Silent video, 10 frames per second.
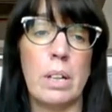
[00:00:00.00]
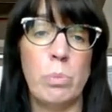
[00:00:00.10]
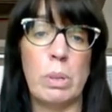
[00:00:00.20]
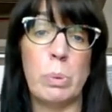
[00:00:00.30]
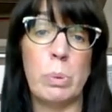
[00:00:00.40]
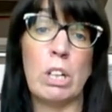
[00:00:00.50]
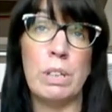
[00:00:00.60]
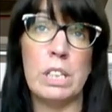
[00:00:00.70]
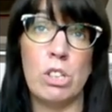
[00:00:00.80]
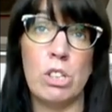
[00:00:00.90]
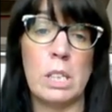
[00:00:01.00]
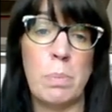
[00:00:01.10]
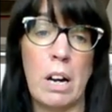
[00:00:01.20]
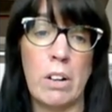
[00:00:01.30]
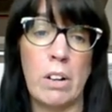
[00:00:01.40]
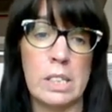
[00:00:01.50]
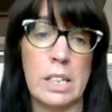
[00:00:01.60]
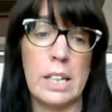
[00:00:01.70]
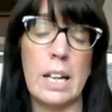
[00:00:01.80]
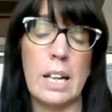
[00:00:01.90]
We want to increase the
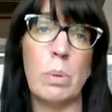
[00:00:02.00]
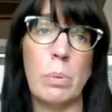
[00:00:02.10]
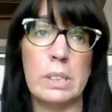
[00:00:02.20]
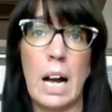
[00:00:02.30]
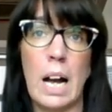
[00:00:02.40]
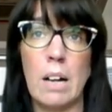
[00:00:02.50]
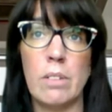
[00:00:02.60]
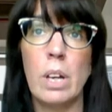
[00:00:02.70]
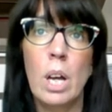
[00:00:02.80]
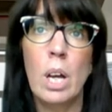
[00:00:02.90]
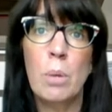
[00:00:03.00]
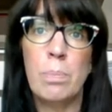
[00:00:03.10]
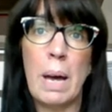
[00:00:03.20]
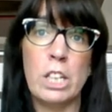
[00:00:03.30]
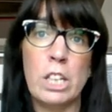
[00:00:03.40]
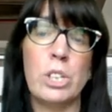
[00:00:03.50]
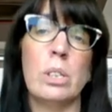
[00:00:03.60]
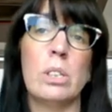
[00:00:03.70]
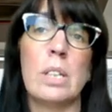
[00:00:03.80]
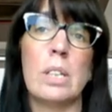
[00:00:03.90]
transparency, and we want to have
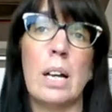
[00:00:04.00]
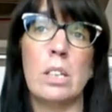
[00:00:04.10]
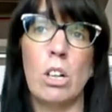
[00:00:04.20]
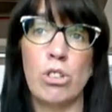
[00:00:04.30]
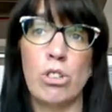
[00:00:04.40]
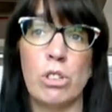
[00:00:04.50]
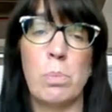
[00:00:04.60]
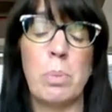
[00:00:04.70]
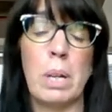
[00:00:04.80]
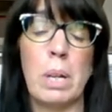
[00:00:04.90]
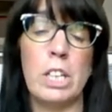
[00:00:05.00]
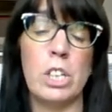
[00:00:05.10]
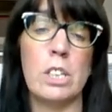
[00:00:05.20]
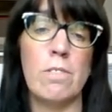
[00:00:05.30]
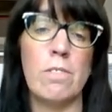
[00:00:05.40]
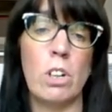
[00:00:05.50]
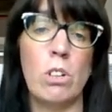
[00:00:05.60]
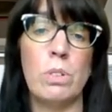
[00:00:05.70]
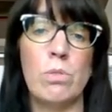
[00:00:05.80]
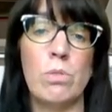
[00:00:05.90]
patients and our trust populations
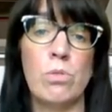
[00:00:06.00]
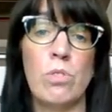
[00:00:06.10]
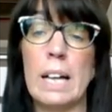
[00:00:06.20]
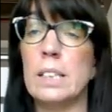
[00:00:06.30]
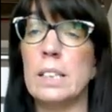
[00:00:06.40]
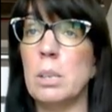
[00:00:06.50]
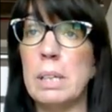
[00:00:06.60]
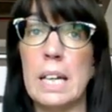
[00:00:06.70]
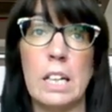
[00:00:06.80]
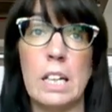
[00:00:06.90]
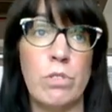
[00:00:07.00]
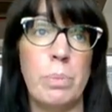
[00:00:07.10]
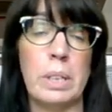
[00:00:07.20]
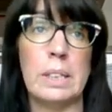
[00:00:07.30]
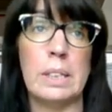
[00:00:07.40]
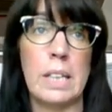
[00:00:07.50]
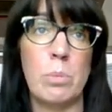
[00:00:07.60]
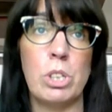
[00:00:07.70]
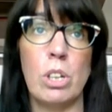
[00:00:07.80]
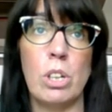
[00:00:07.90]
involved right at the beginning from the
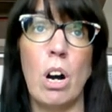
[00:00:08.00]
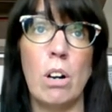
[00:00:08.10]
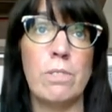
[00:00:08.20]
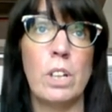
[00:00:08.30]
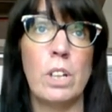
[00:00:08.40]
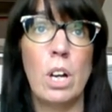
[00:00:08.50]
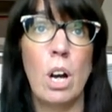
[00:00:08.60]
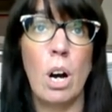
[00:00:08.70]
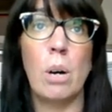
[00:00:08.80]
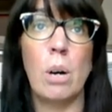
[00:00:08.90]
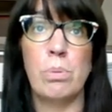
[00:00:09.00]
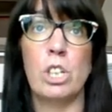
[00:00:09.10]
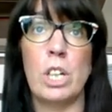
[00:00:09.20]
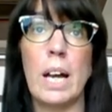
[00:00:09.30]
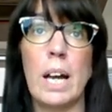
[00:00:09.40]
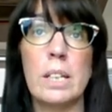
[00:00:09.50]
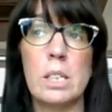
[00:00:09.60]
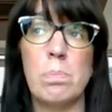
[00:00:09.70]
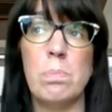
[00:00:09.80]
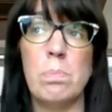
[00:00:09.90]
conception of our
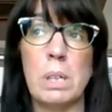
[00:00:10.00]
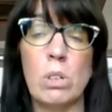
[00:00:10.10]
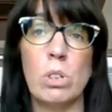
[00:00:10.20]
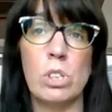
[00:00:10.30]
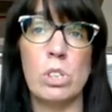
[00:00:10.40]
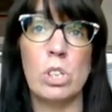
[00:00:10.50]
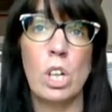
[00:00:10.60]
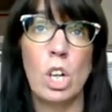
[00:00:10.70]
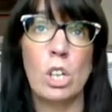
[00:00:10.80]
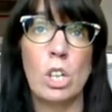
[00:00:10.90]
projects, because